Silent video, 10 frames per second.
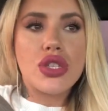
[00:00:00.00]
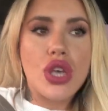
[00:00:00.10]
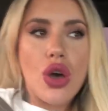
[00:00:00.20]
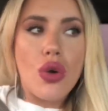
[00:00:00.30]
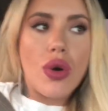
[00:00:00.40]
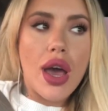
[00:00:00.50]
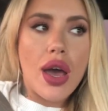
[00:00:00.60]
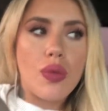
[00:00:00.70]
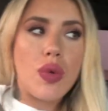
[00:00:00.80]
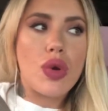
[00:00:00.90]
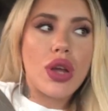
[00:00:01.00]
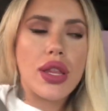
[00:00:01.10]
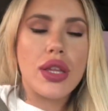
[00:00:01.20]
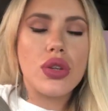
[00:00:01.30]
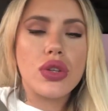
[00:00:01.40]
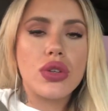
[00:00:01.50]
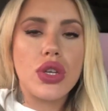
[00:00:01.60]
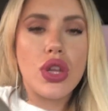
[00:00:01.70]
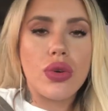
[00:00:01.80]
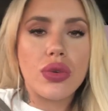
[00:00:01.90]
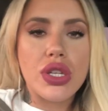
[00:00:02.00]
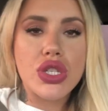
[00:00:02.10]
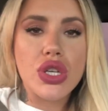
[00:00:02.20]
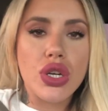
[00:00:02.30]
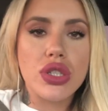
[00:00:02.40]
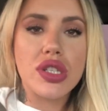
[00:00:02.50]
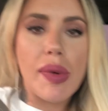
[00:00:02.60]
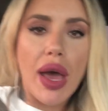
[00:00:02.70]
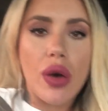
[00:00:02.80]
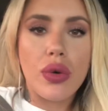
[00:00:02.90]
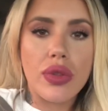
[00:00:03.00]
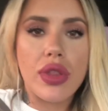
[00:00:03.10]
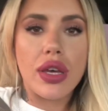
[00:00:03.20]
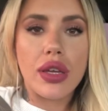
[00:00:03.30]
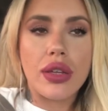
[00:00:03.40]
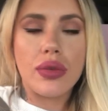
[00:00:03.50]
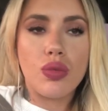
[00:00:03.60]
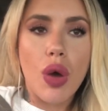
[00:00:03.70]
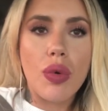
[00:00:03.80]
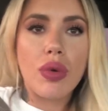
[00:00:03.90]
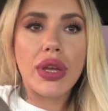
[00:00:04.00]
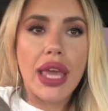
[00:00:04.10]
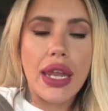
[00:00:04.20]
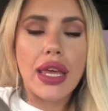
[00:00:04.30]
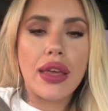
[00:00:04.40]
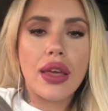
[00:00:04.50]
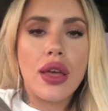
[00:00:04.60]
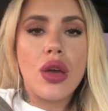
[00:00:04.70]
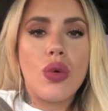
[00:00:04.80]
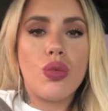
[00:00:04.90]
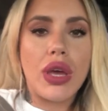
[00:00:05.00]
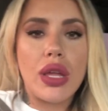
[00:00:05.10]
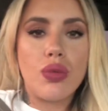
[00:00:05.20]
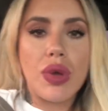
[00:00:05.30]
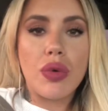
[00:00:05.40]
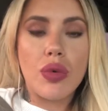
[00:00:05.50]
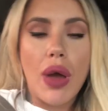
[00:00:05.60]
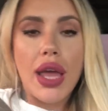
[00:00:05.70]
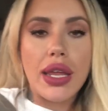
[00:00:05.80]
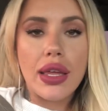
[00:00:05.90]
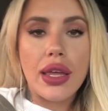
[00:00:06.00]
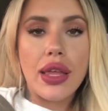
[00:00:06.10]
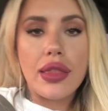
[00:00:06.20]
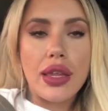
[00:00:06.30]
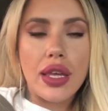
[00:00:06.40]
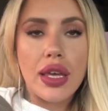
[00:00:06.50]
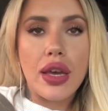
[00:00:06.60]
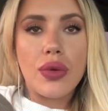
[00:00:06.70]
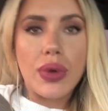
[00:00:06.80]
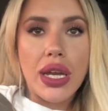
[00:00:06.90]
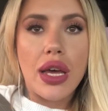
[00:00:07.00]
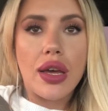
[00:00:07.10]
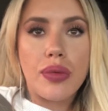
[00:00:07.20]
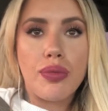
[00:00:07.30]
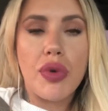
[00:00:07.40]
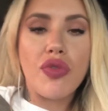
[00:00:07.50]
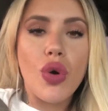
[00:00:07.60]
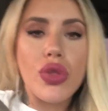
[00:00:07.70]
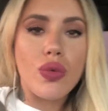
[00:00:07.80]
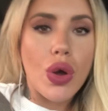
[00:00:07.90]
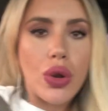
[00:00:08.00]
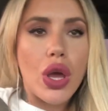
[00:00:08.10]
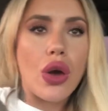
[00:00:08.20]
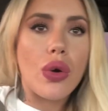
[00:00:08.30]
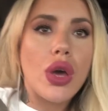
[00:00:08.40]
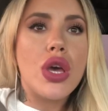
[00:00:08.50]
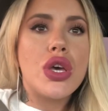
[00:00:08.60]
So we were a little, you know, concerned about what we were getting when we were riding in the arena before the rodeo.